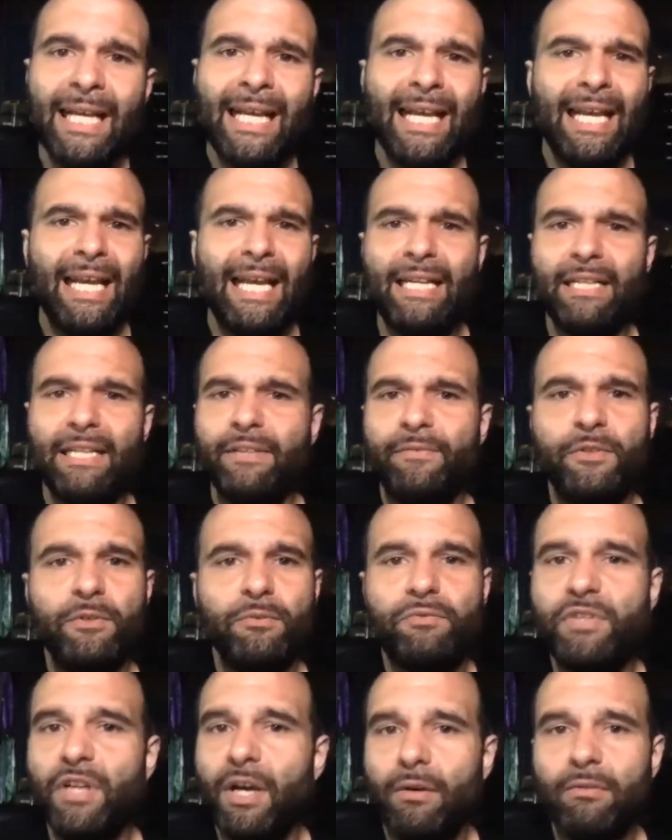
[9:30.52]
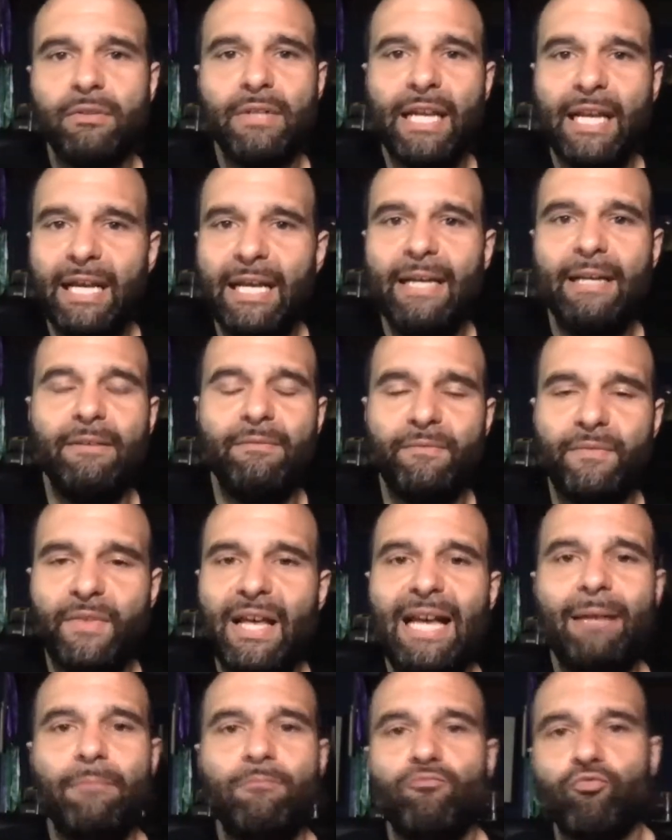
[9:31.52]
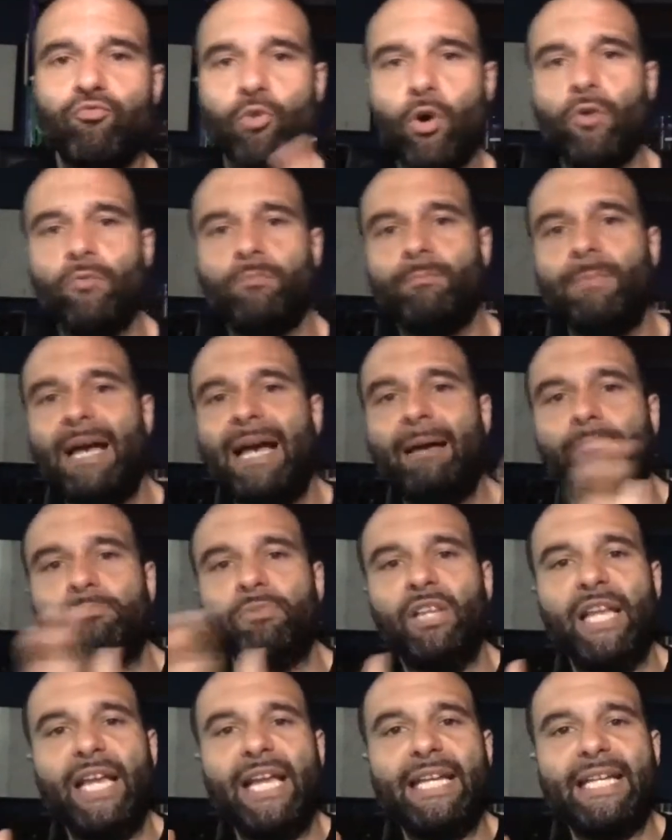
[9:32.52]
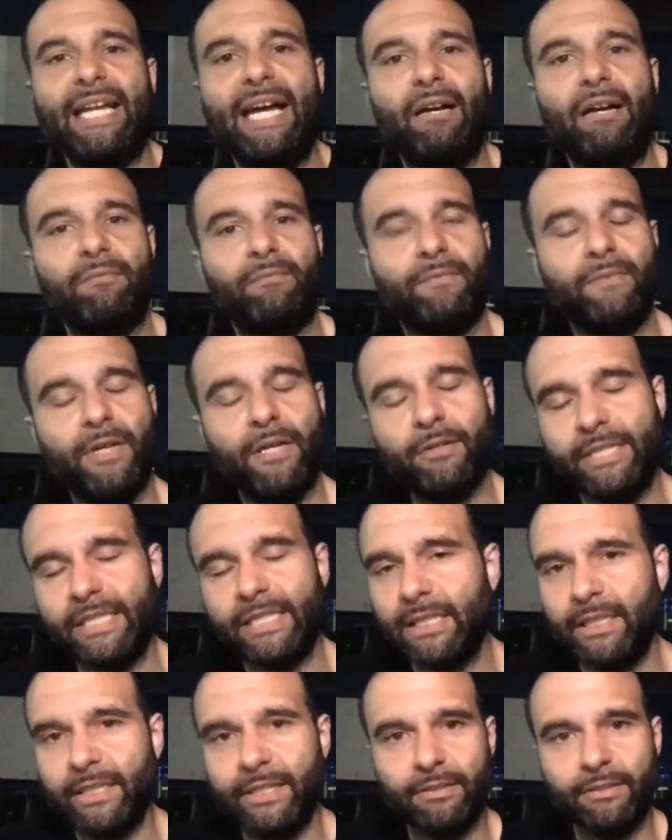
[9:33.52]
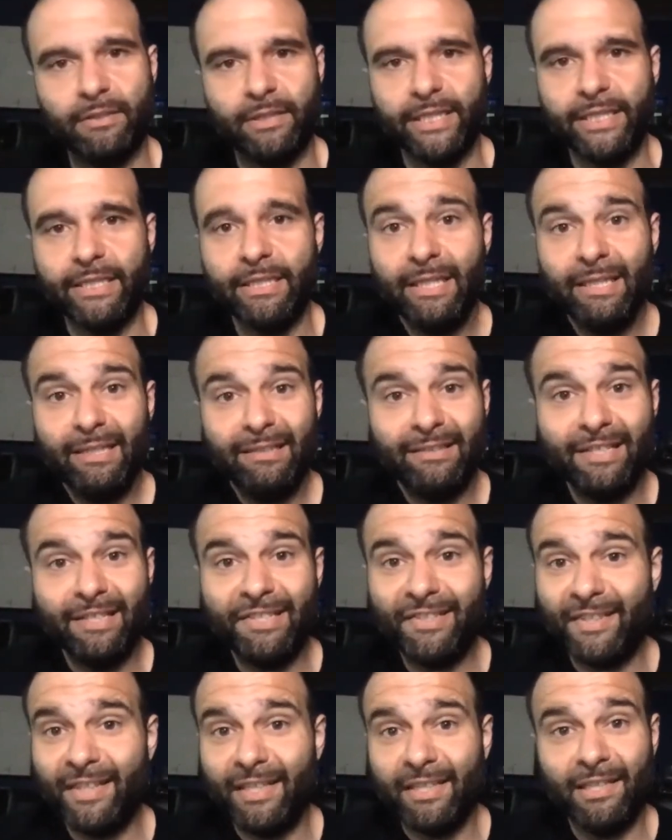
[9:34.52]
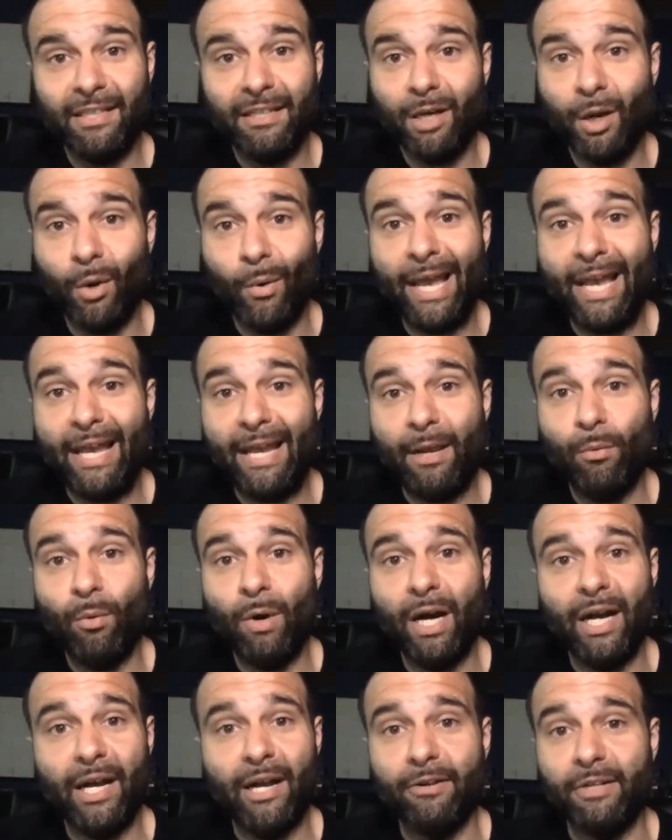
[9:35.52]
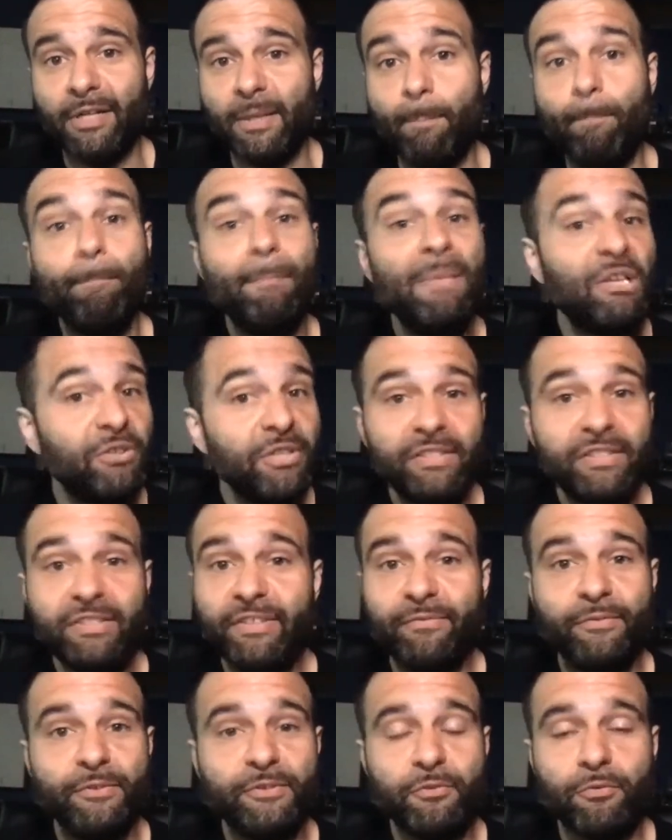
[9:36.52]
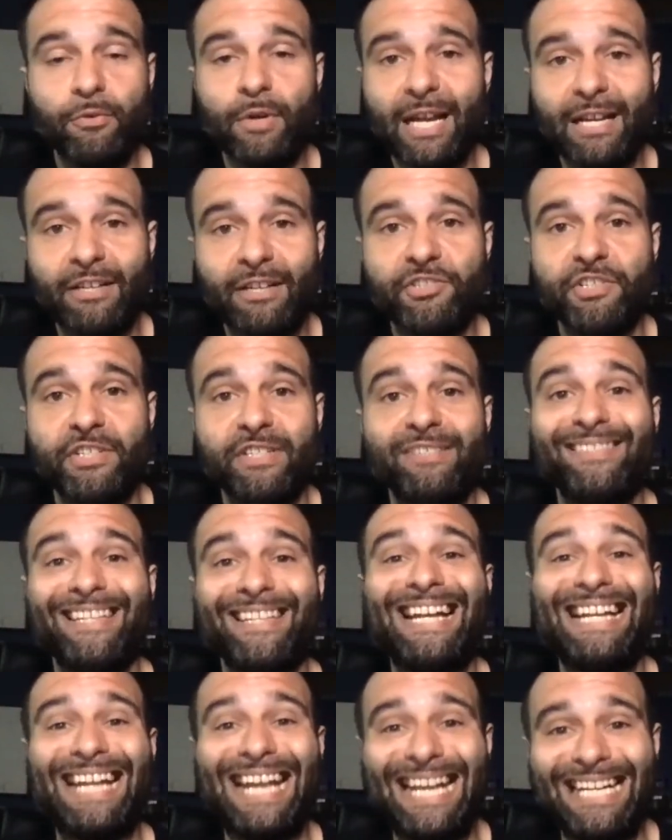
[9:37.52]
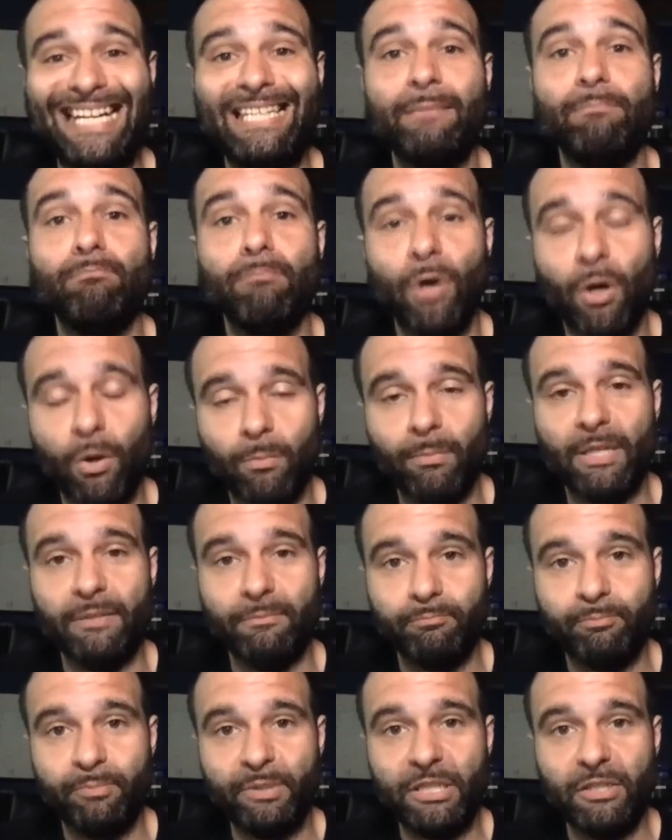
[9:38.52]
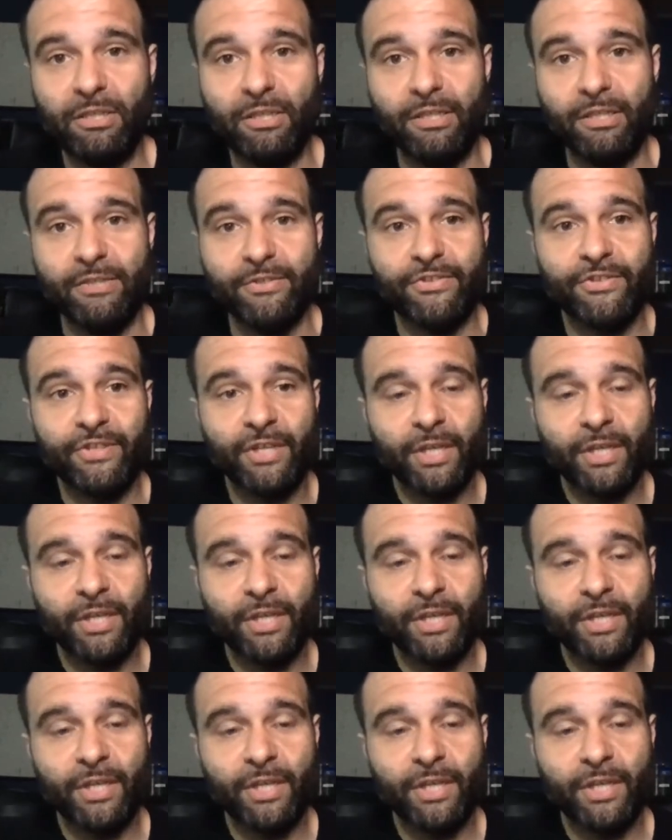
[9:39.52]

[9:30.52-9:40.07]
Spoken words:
And if you don't have that roadmap laid out very clearly, this thing can go haywire in a million different directions at any moment, because,